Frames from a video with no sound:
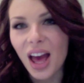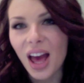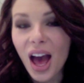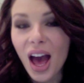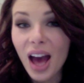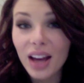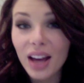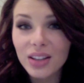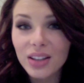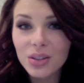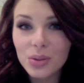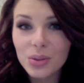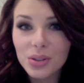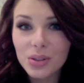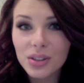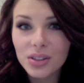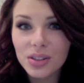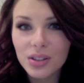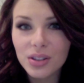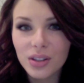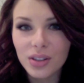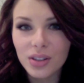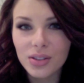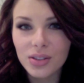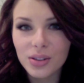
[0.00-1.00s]
and also to
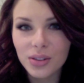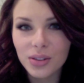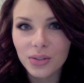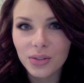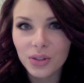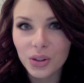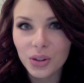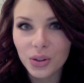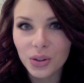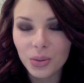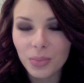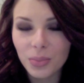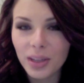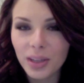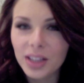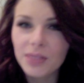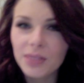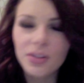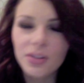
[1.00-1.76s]
those of you who made